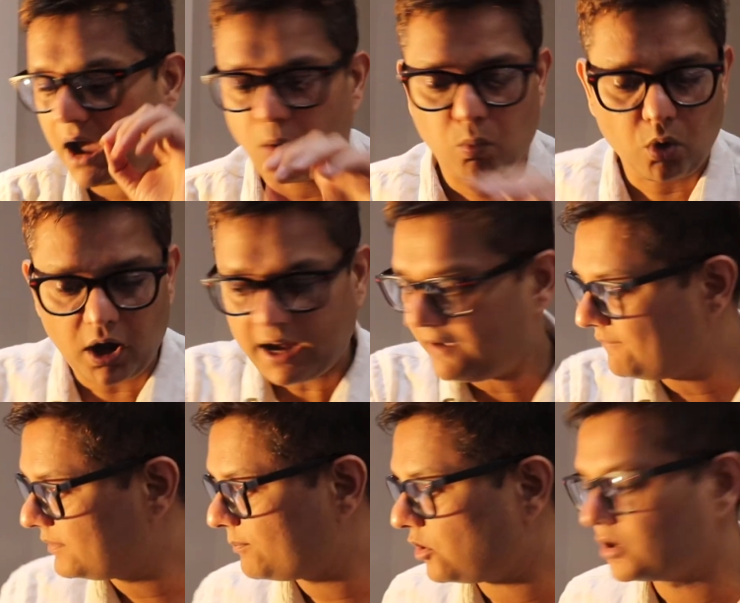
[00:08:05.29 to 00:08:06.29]

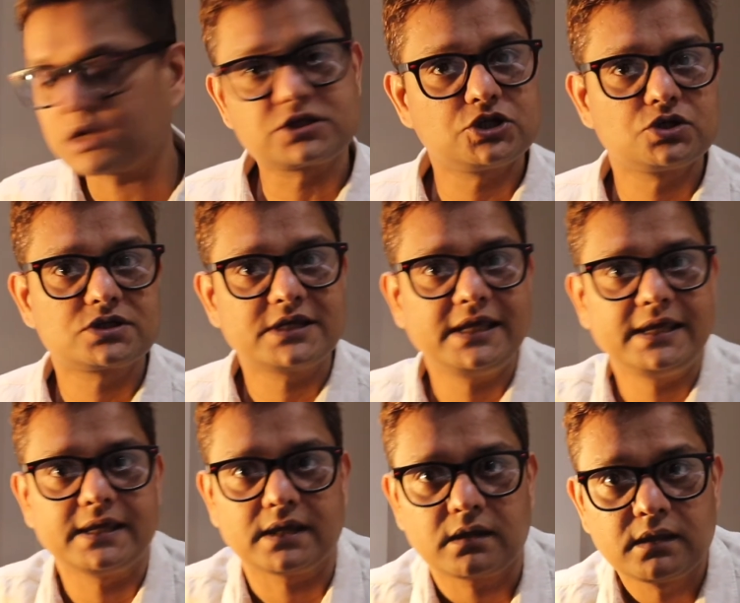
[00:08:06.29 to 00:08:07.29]
Whatever products you see
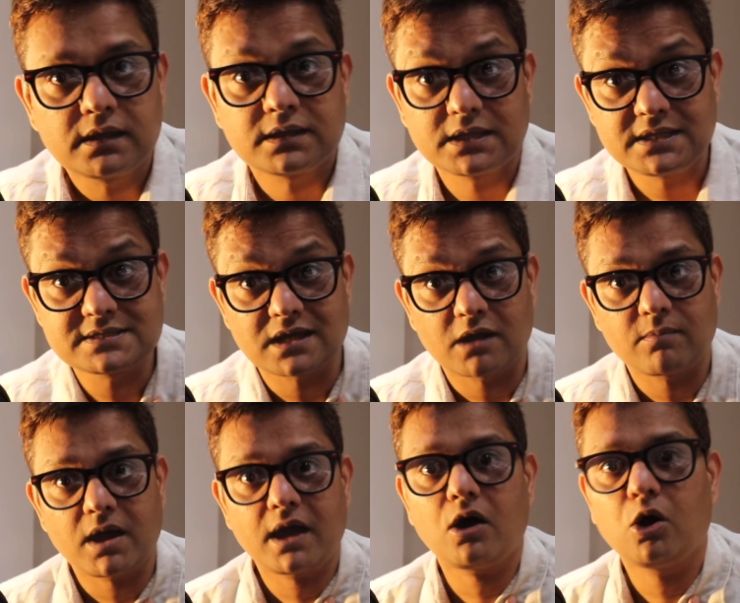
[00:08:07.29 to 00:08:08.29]
here, these are
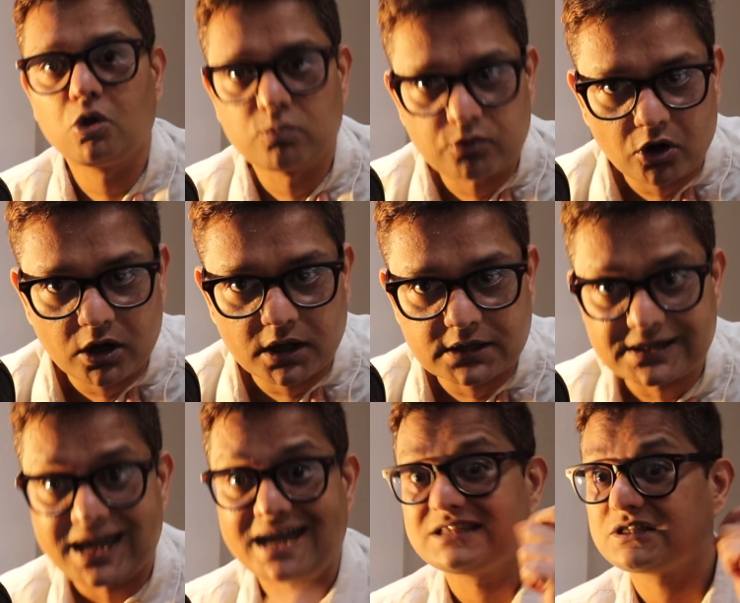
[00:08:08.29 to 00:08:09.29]
my own product.
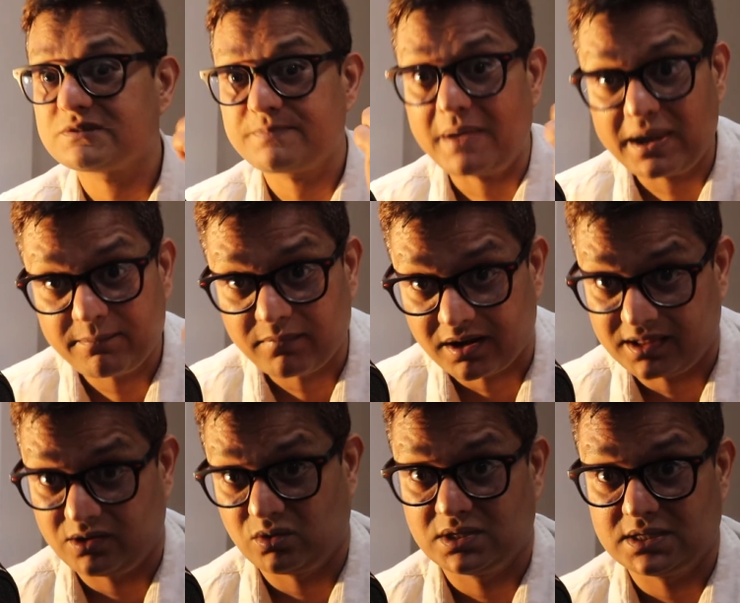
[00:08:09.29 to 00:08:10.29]
I spend money
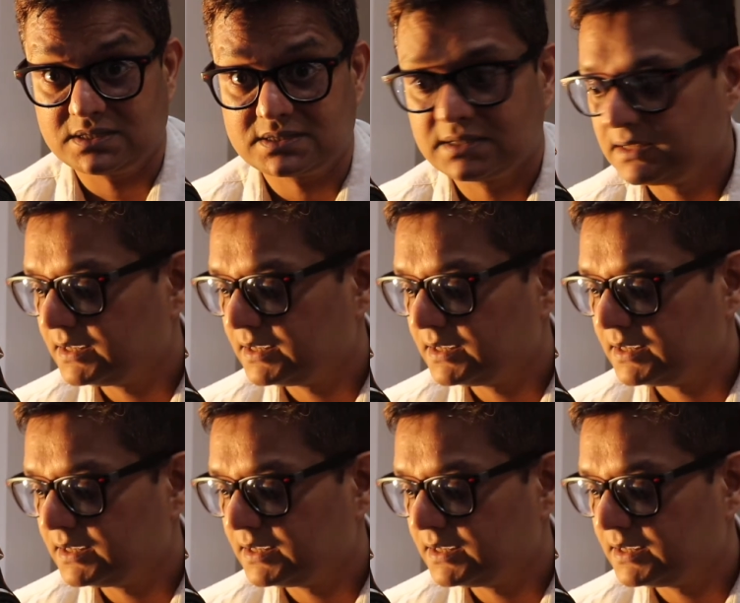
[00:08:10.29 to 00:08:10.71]
on this.